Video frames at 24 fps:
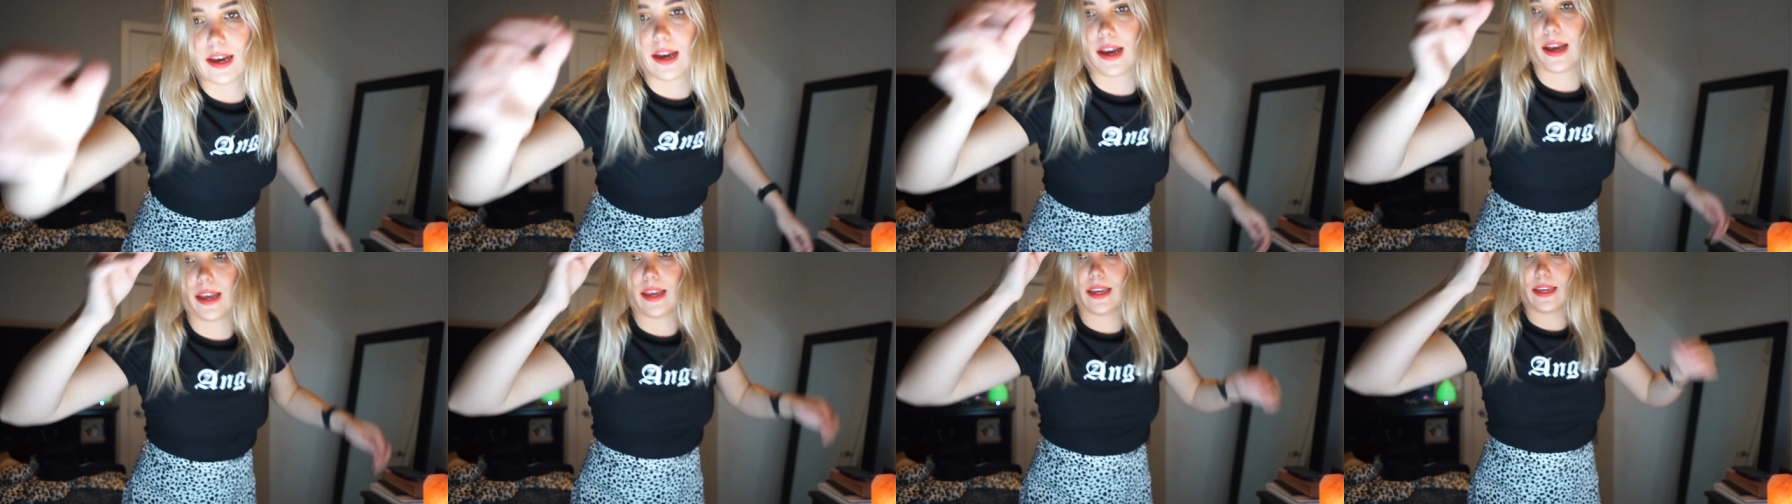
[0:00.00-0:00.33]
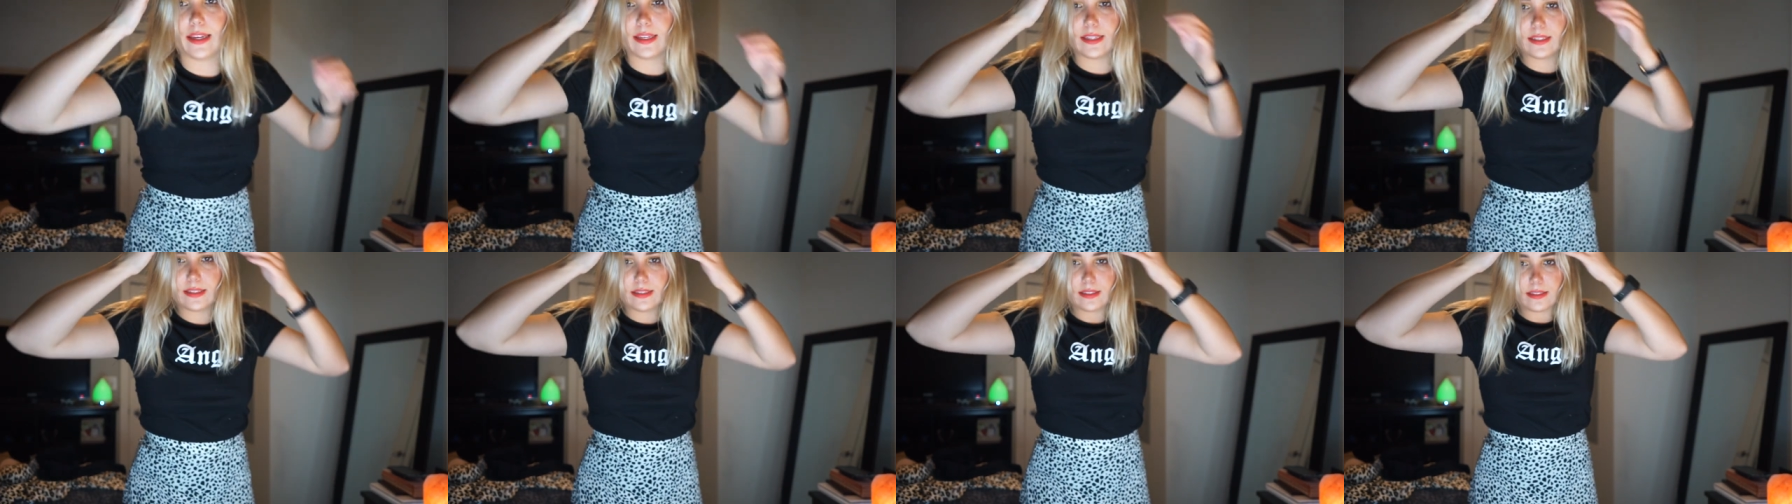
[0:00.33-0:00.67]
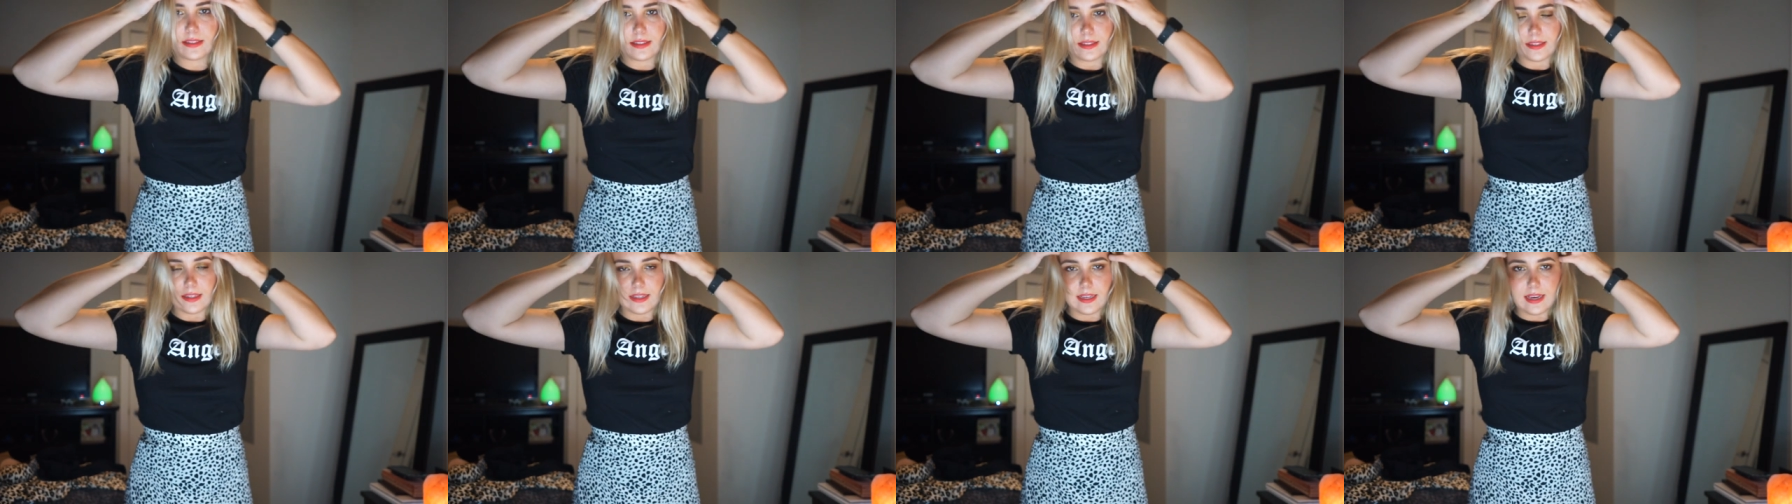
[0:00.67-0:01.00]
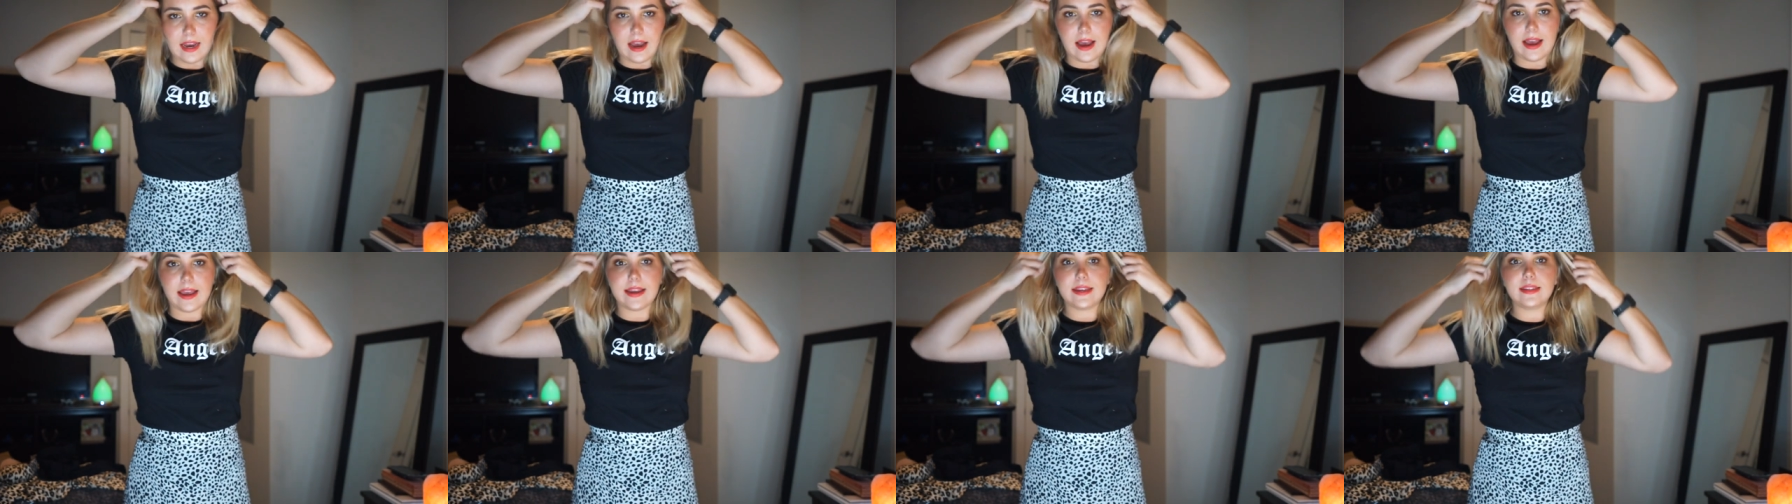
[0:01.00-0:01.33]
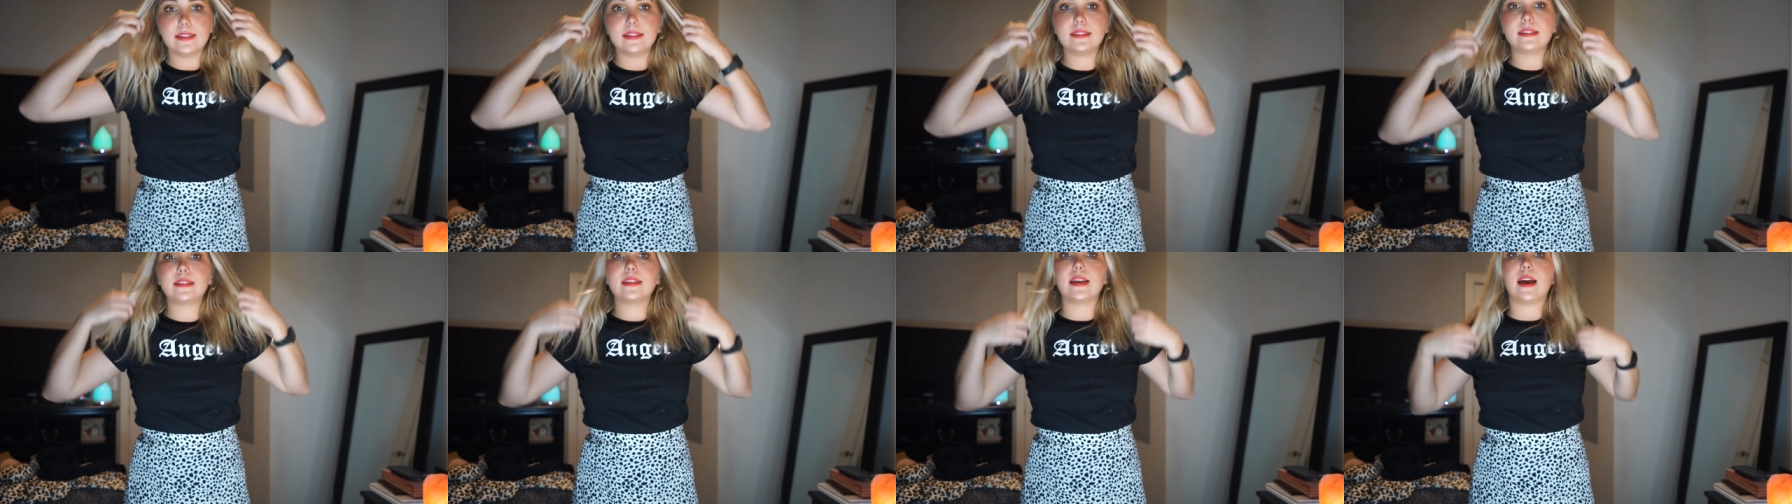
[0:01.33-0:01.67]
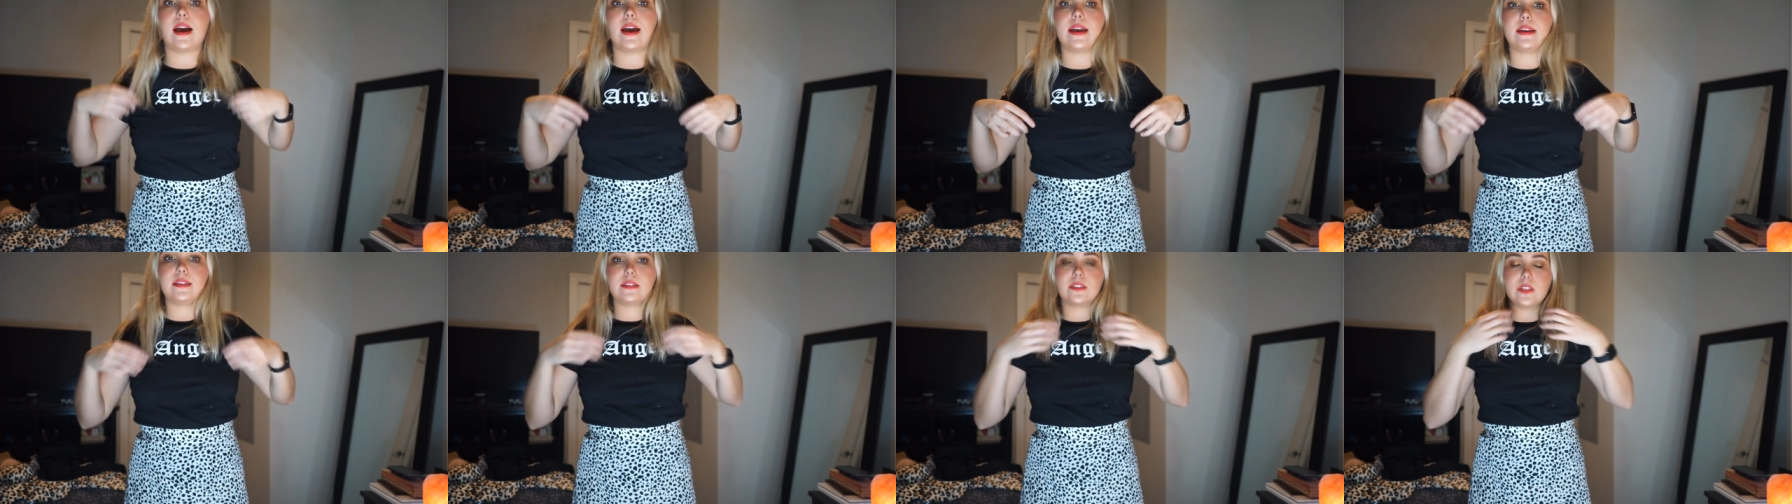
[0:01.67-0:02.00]
Guys, guys,
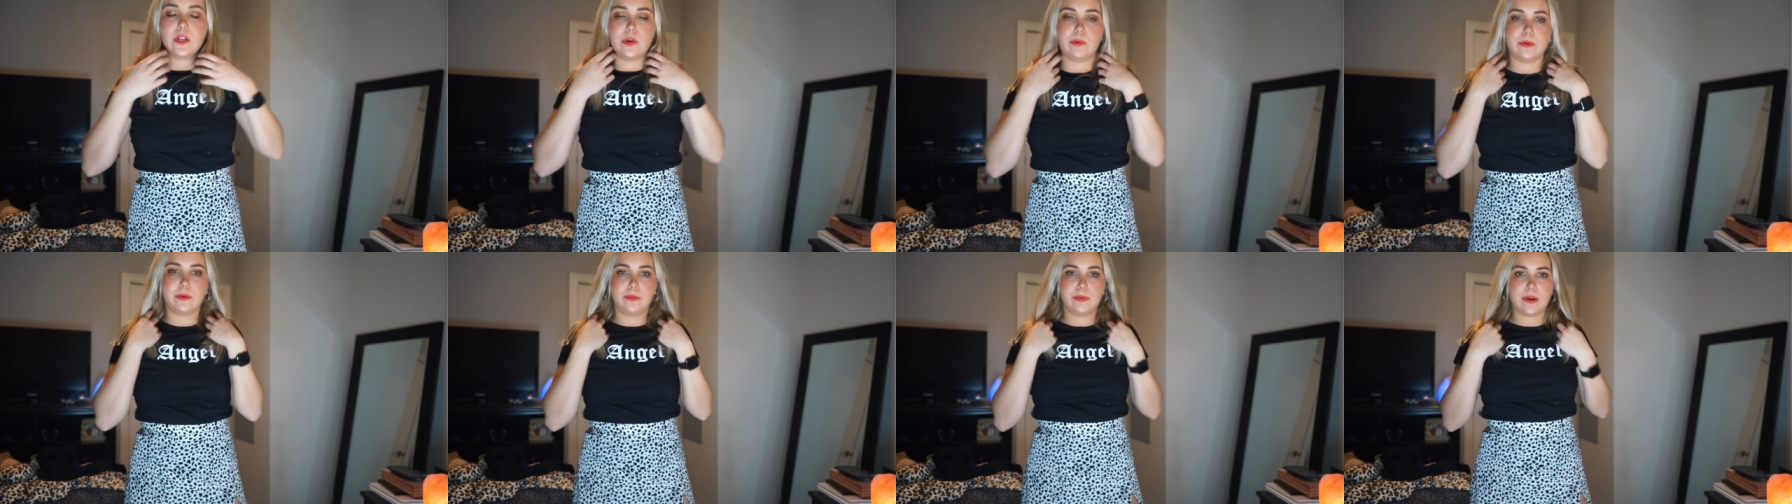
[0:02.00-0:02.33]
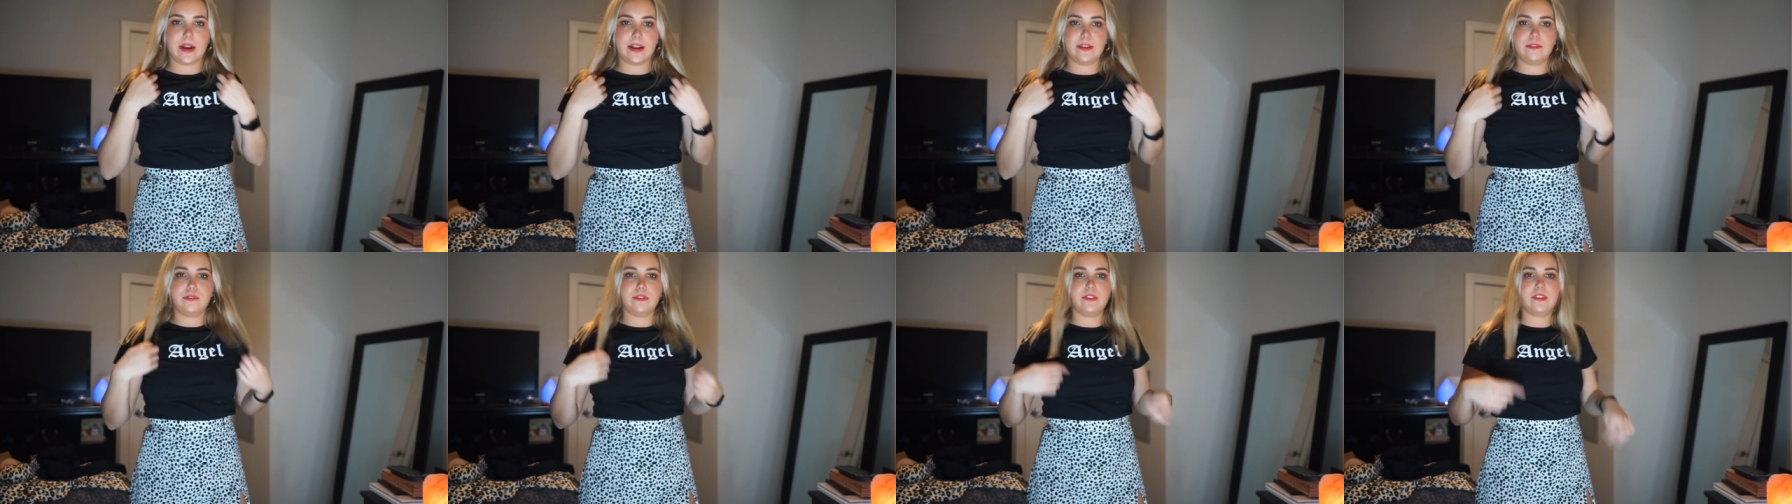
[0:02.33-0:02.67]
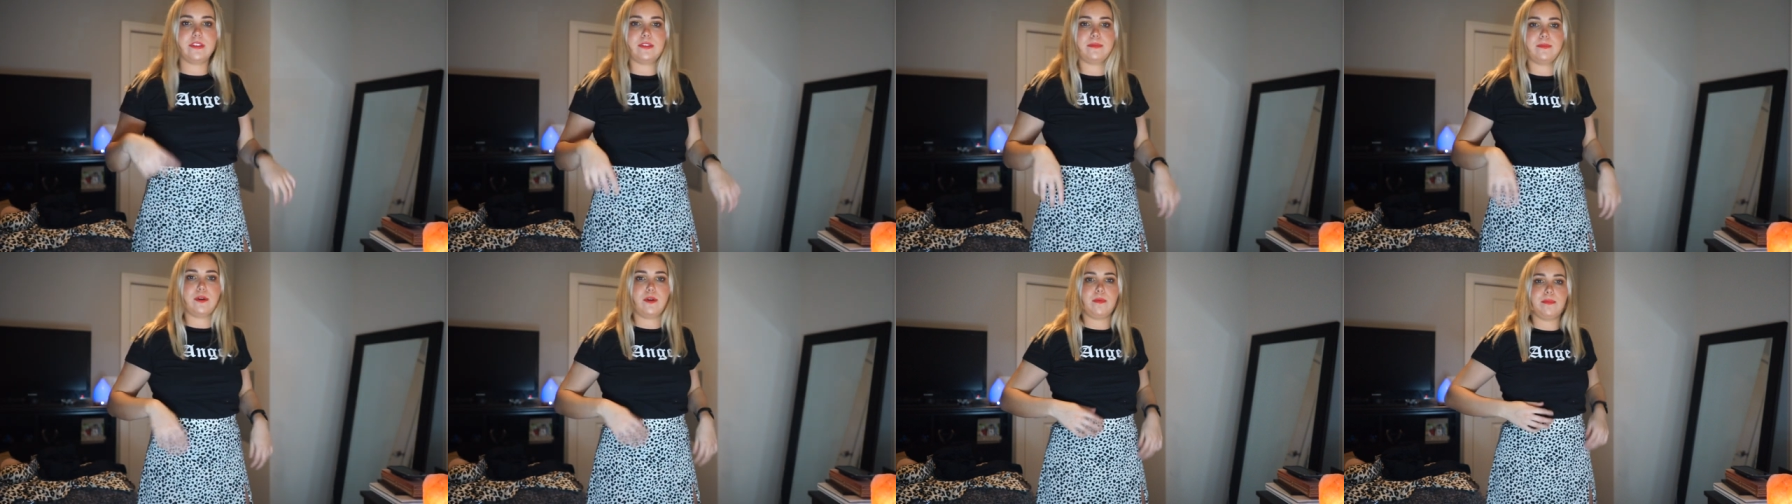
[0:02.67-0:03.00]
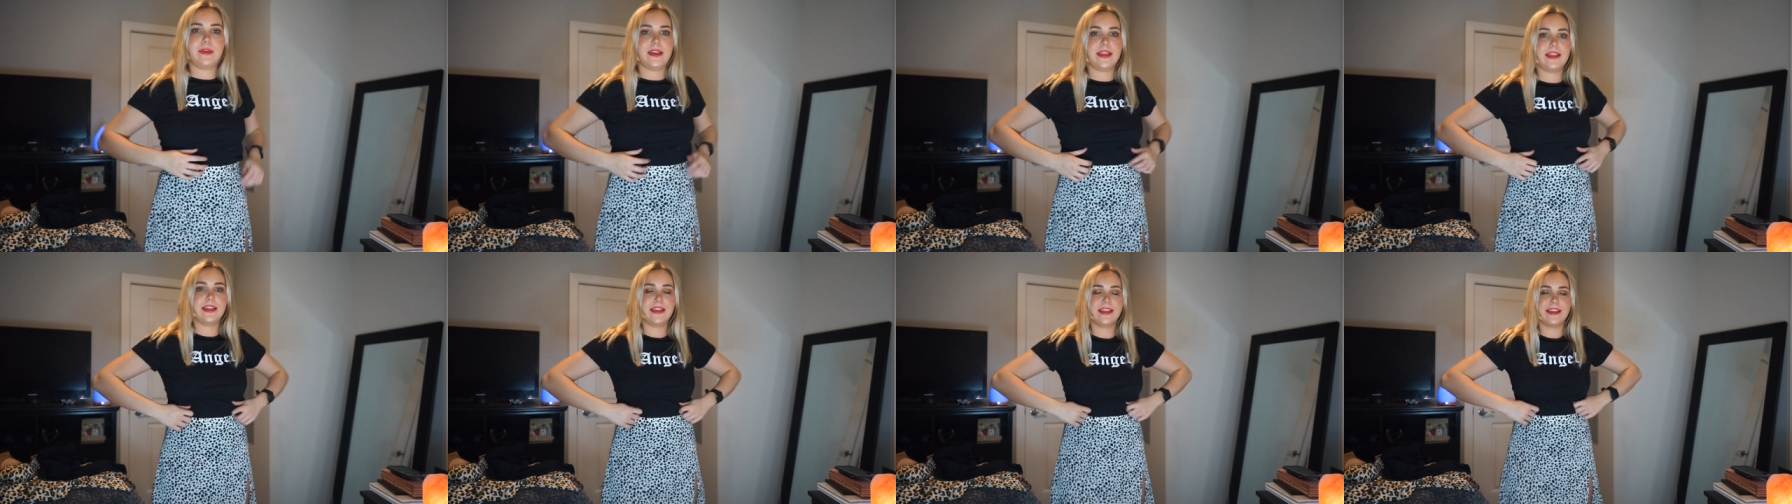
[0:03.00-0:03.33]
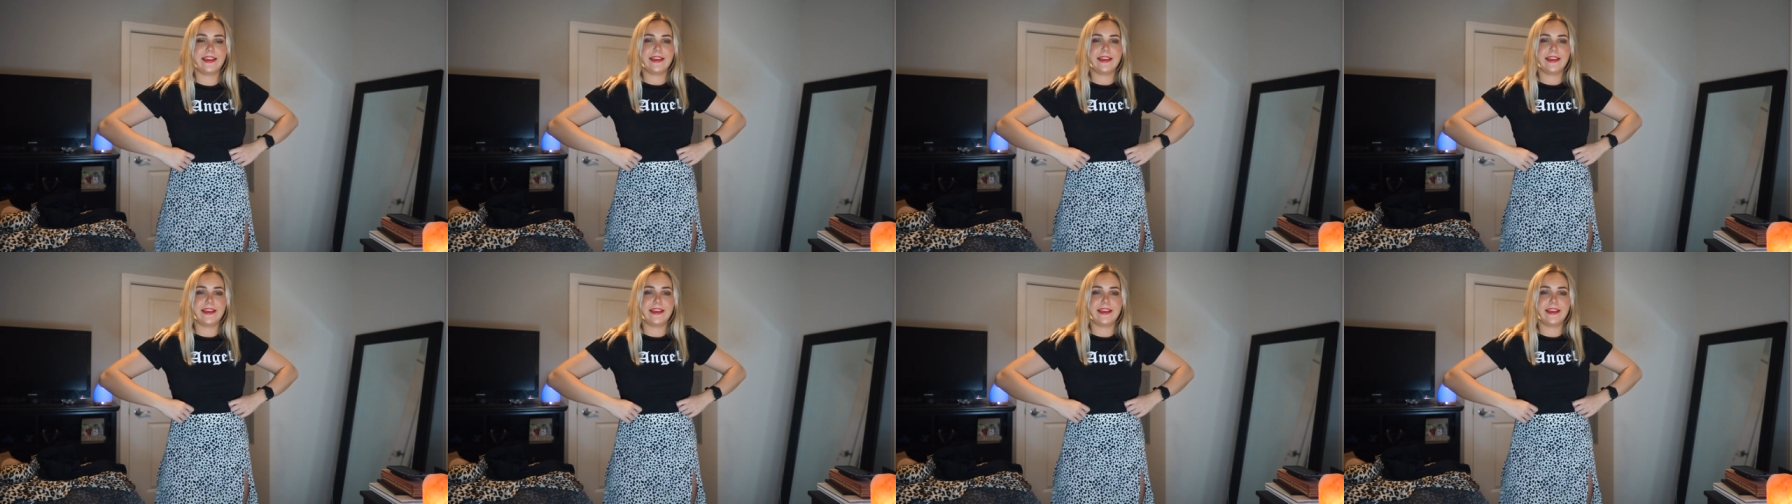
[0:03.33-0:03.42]
guys, are we ready for this moment?